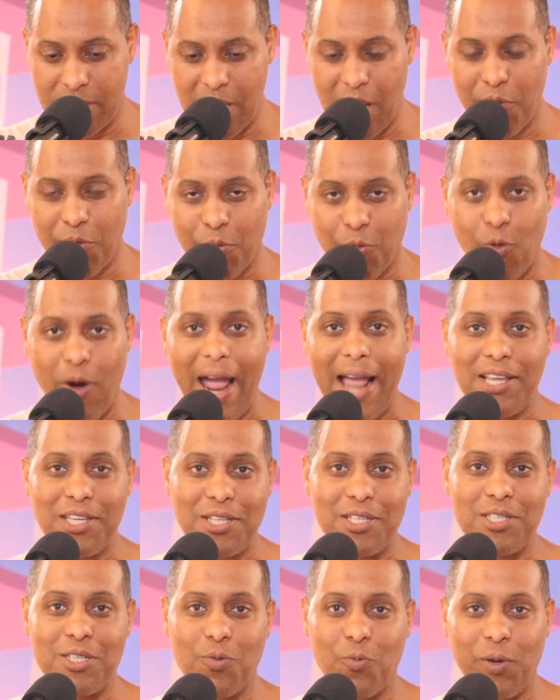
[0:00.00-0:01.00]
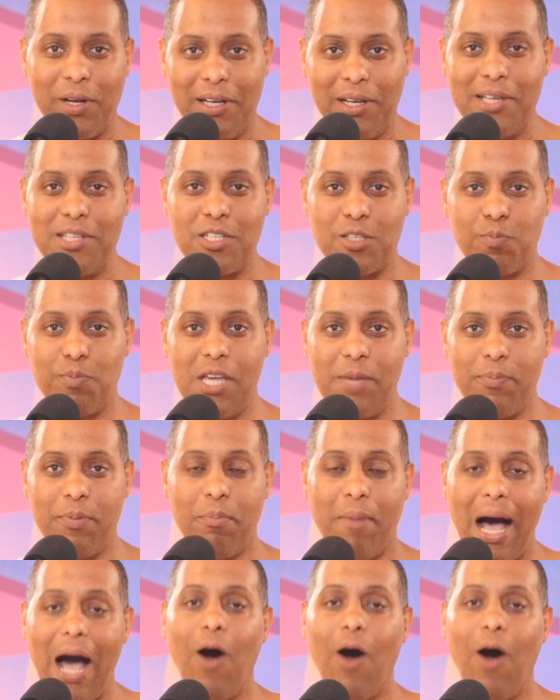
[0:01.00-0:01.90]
self-righteous religious people.